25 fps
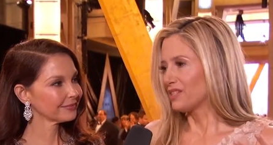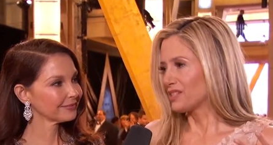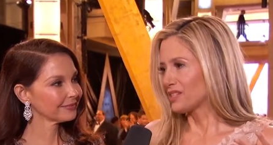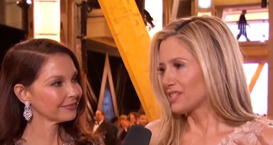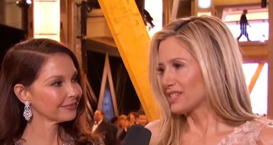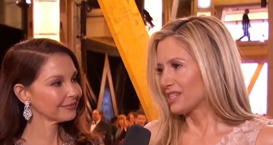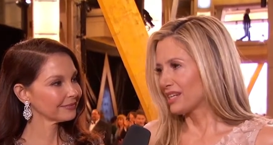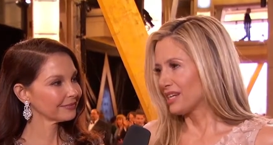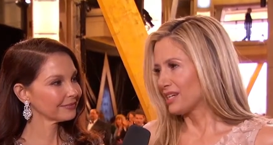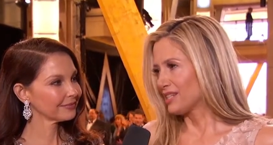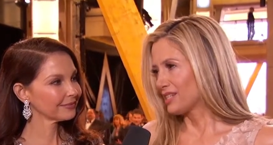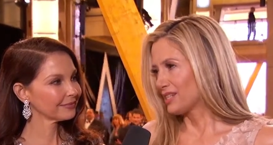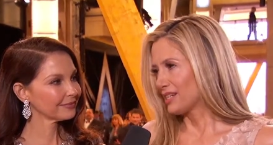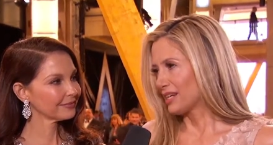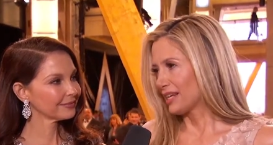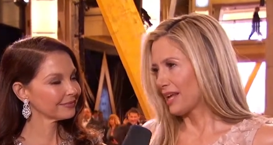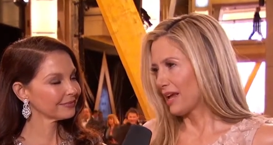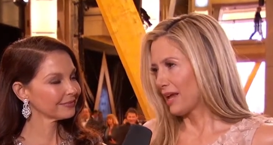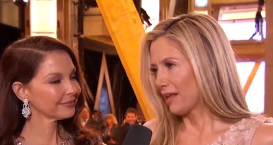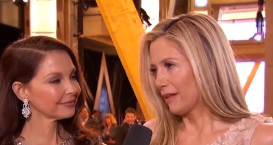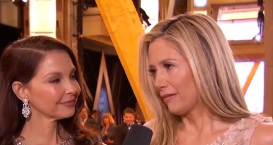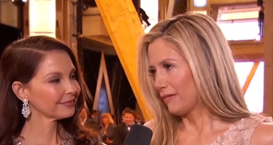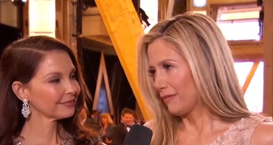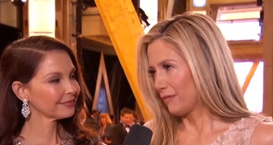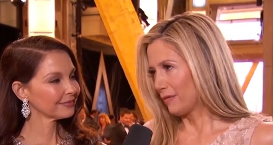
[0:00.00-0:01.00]
Speaker 1: legislation in
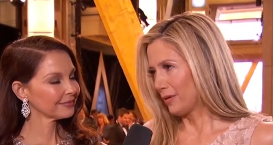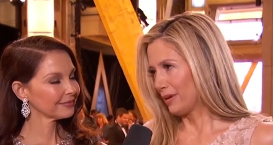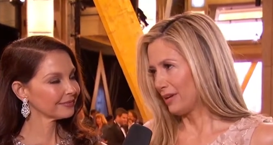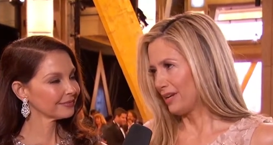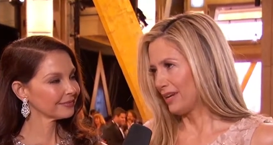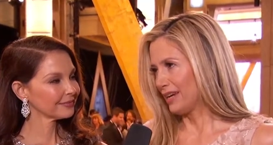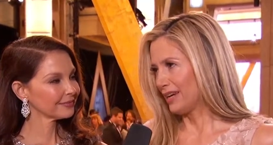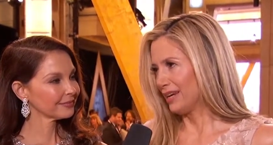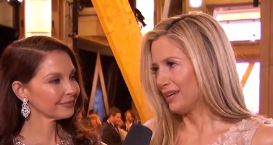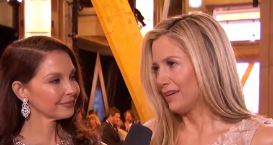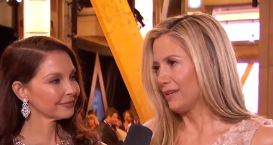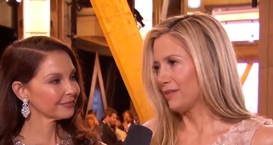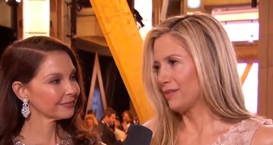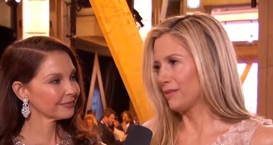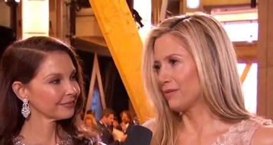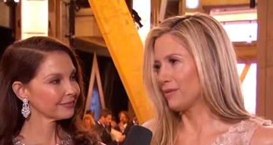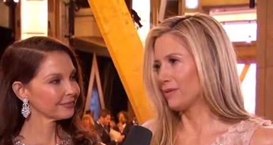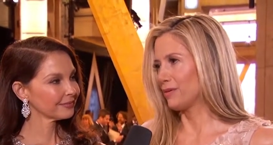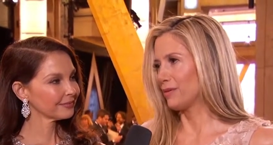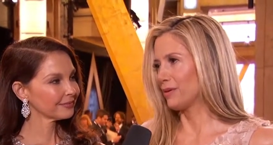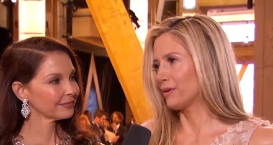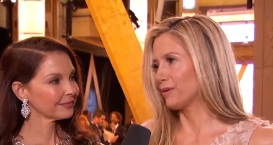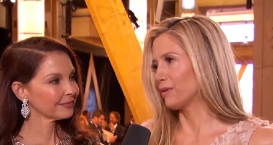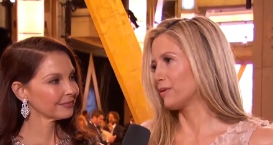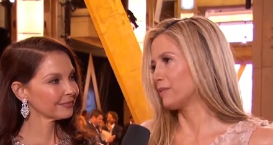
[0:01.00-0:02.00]
California
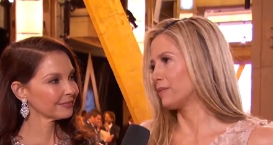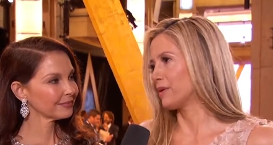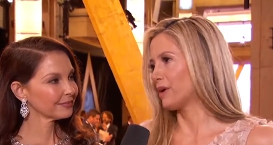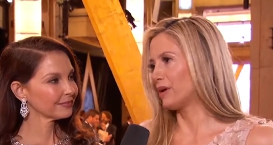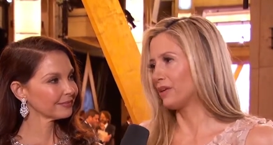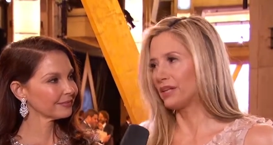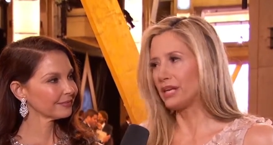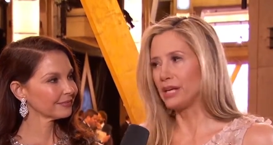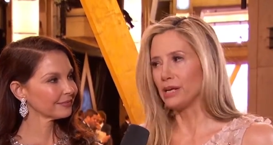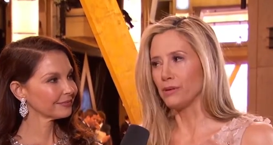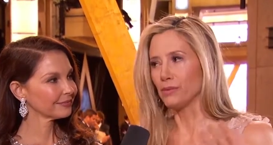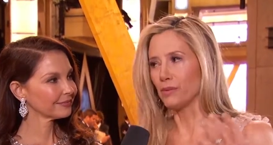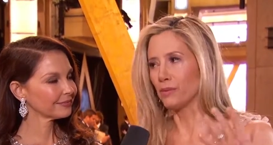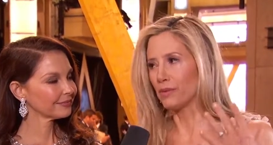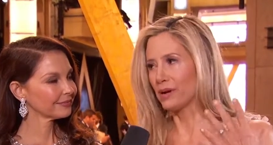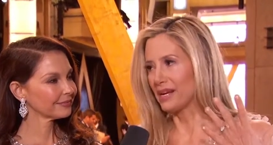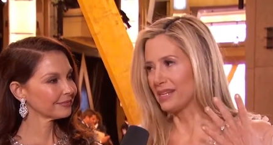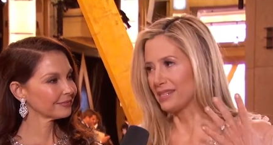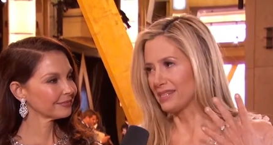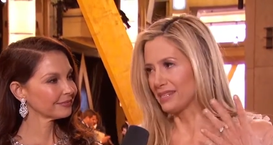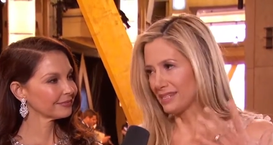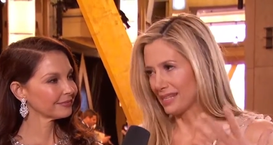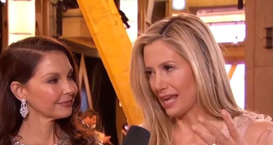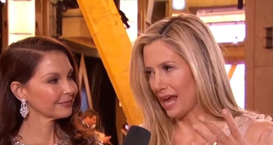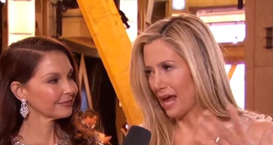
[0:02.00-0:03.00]
through a group called Equal
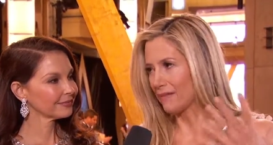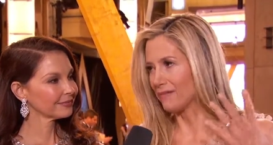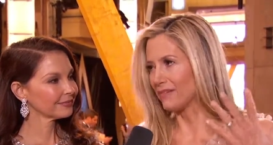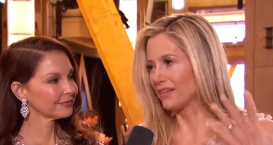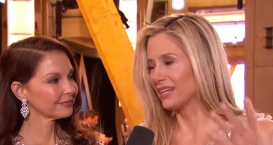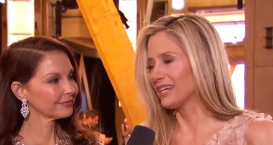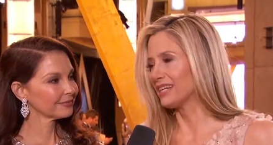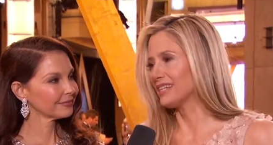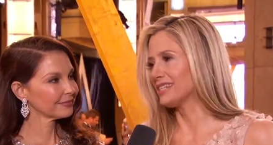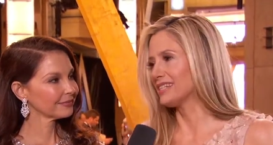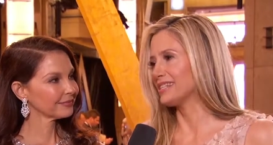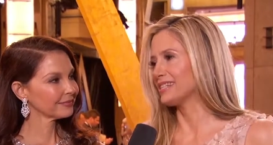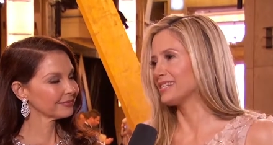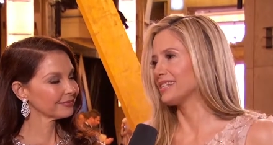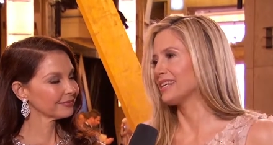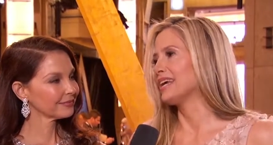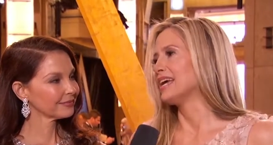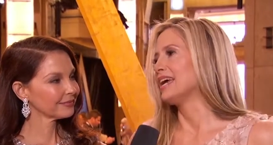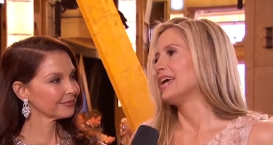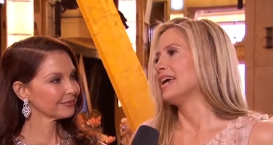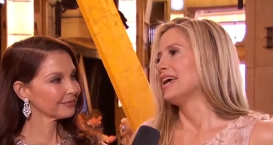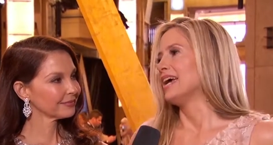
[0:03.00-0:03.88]
Rights Advocates.